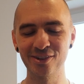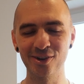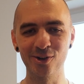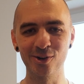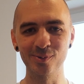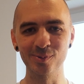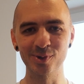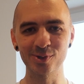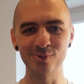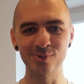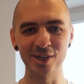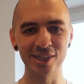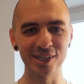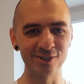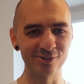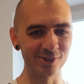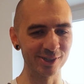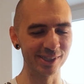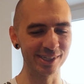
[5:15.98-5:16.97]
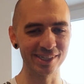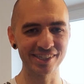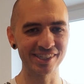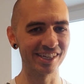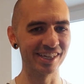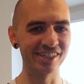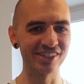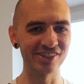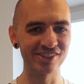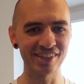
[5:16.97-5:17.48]
almost ready to release
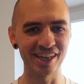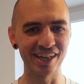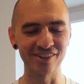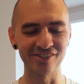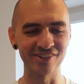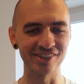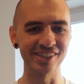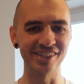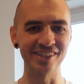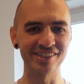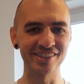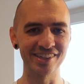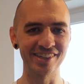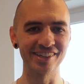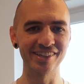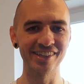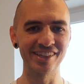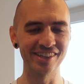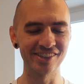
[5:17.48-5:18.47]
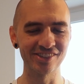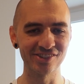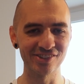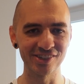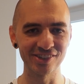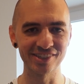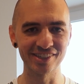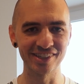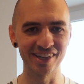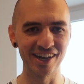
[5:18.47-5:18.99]
and I just can't release it. It's
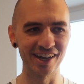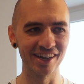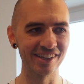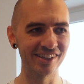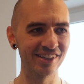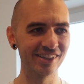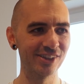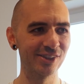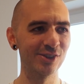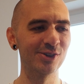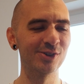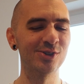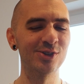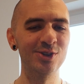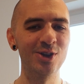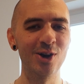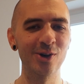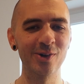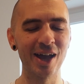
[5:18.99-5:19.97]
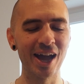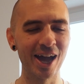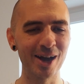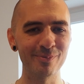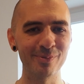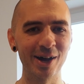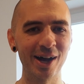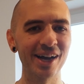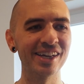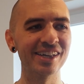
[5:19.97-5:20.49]
just not, there's no
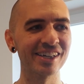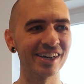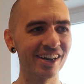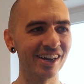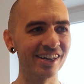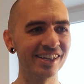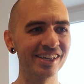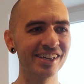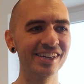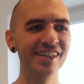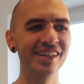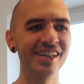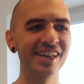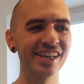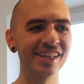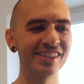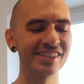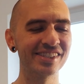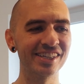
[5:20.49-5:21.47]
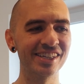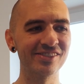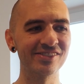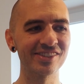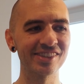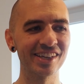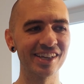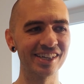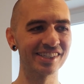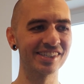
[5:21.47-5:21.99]
app icon. It seems
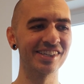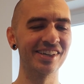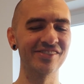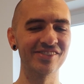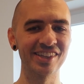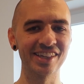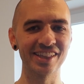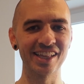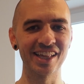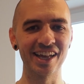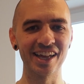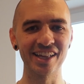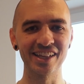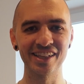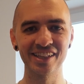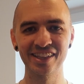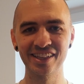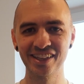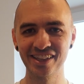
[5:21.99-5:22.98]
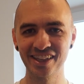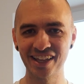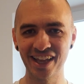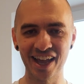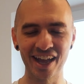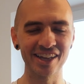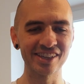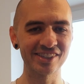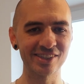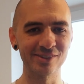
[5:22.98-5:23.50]
like something that
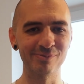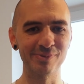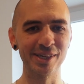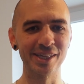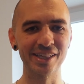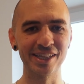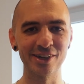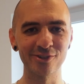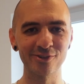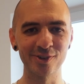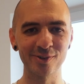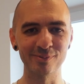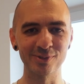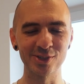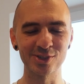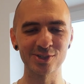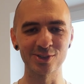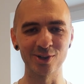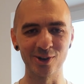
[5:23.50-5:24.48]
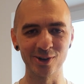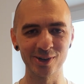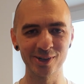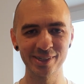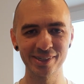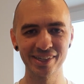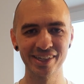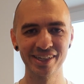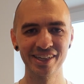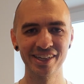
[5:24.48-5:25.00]
has to be there from the
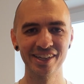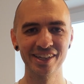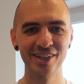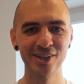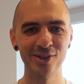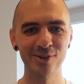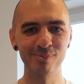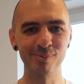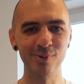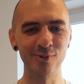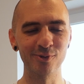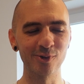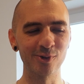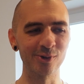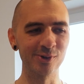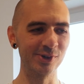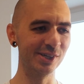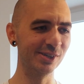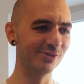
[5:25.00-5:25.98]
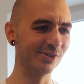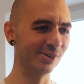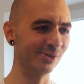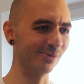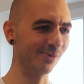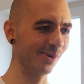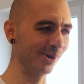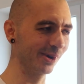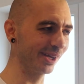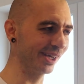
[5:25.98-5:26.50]
start before
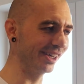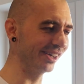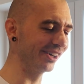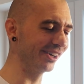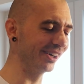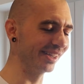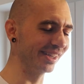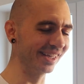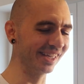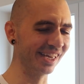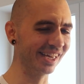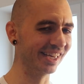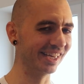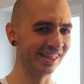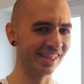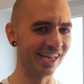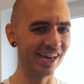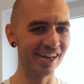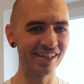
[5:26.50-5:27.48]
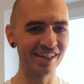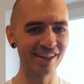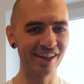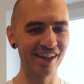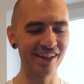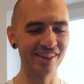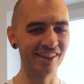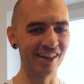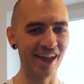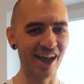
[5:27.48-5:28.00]
even working on getting the,
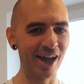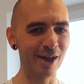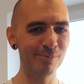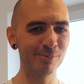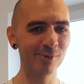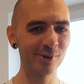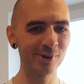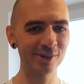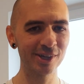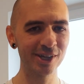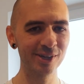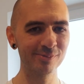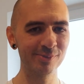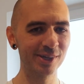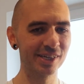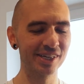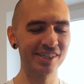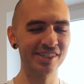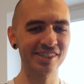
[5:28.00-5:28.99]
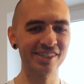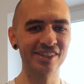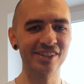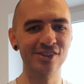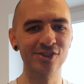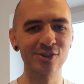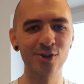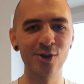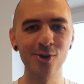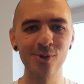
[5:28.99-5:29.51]
the app working because
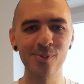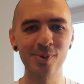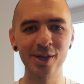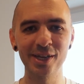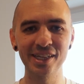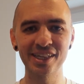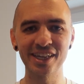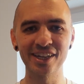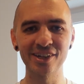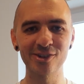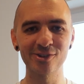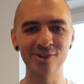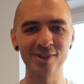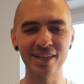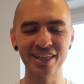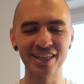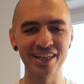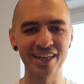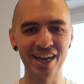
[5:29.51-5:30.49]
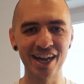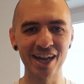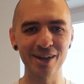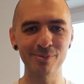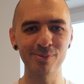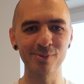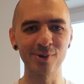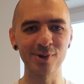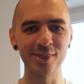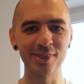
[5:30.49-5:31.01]
nobody can create an
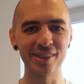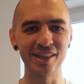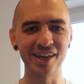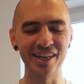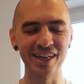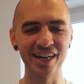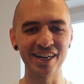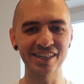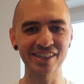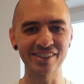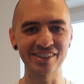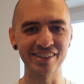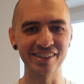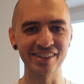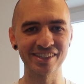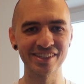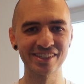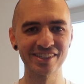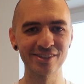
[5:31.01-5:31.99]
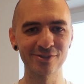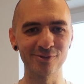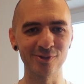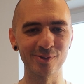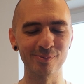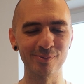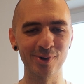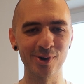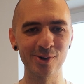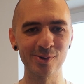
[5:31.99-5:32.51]
app with Dioxus
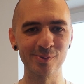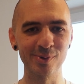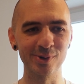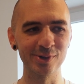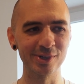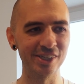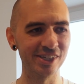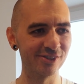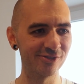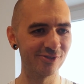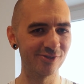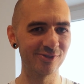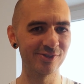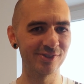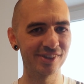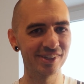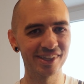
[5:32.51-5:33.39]
for mobile if